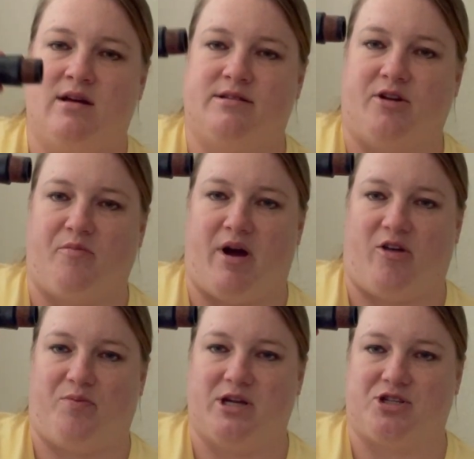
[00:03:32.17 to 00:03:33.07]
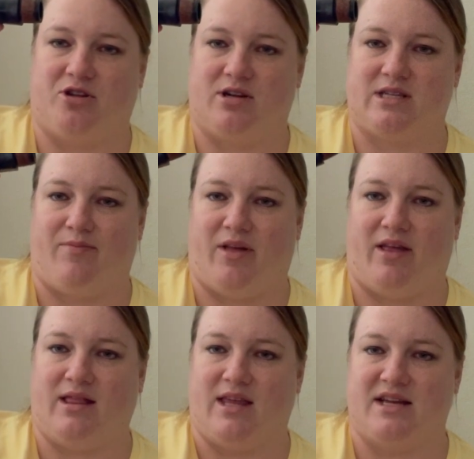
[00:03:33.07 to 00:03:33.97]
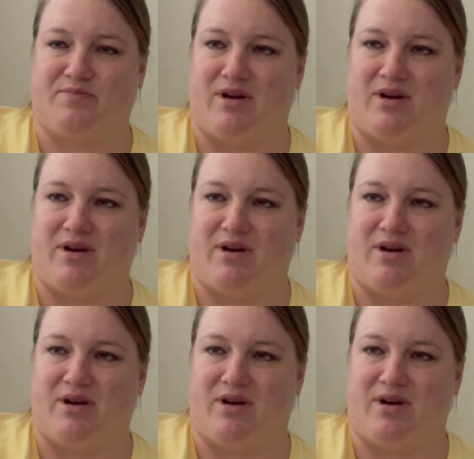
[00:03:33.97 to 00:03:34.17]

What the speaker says: So your mouthpiece should look something like this.